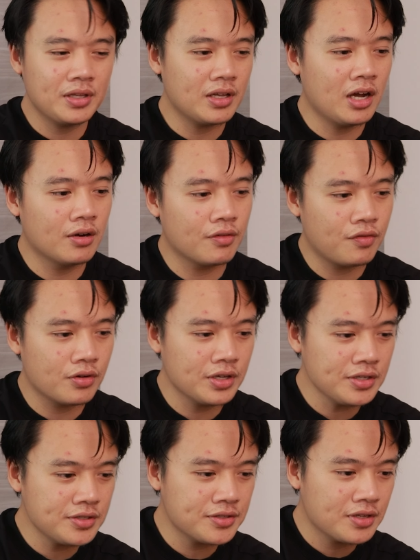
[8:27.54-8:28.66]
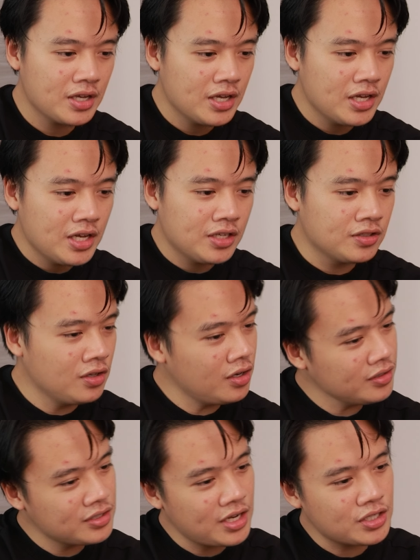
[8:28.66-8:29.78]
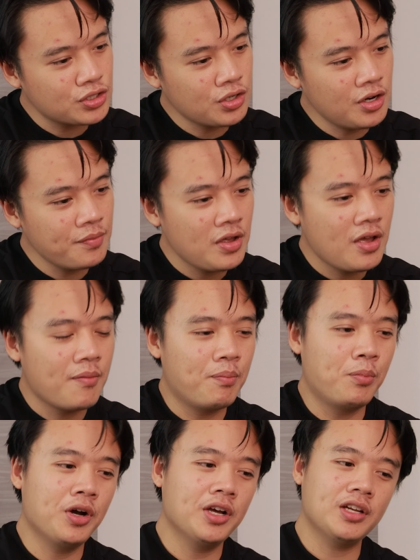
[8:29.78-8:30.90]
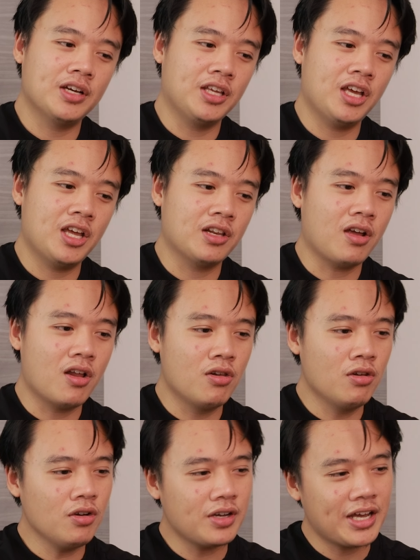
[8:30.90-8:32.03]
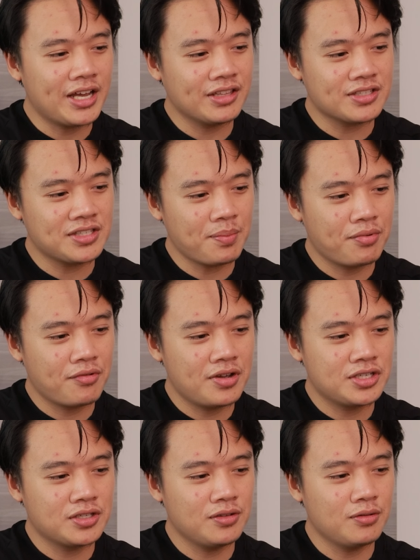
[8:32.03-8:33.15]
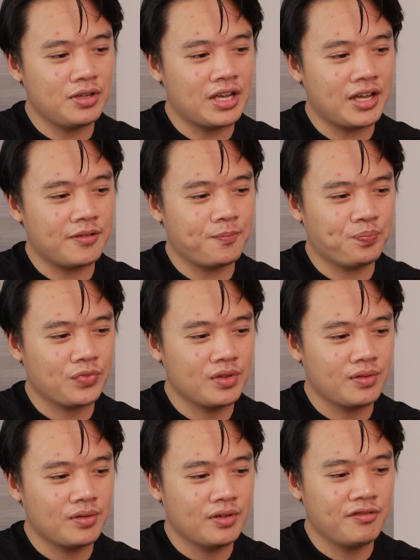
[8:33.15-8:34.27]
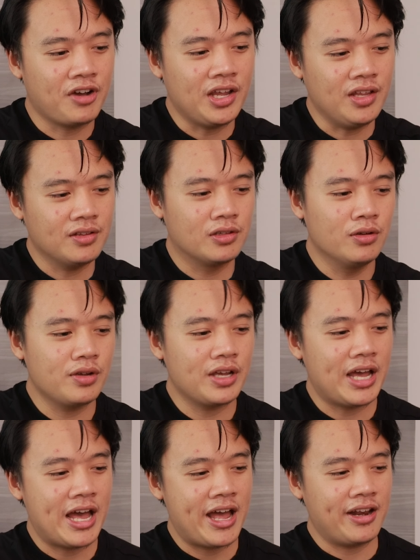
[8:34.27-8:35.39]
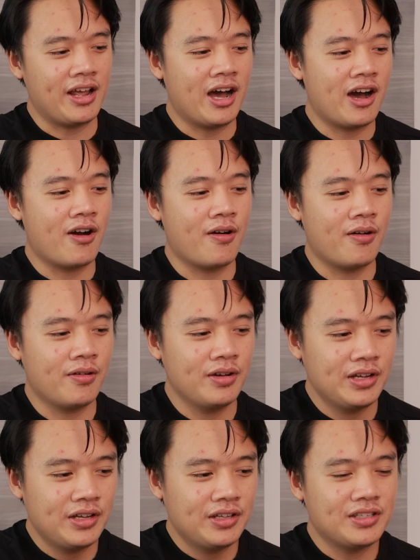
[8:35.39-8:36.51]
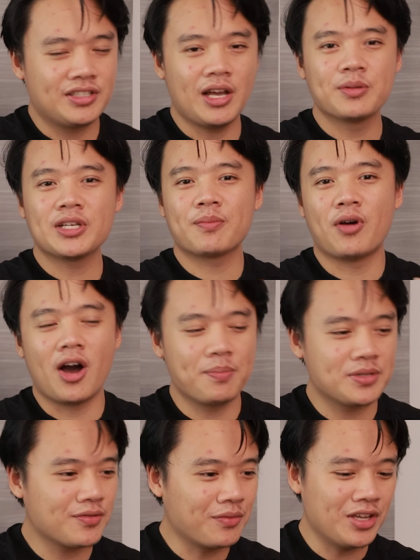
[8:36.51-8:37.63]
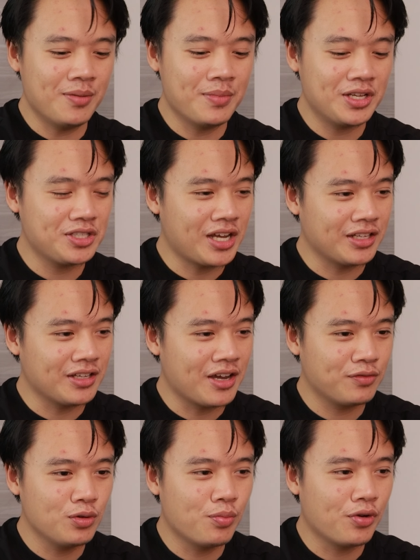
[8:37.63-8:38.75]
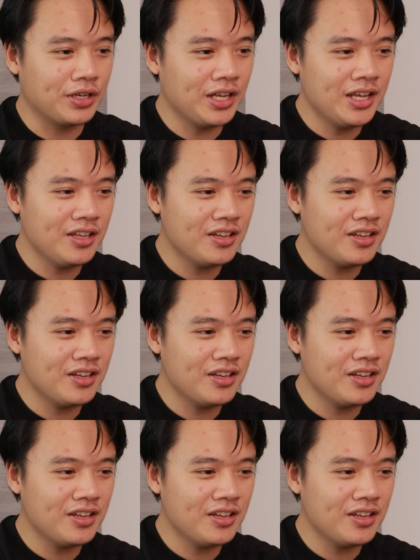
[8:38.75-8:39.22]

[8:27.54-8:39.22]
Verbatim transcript: bit out of focus. Not tech sharp, but again, look at the separation you get, right? Look at how the subject pops from the image at f2.8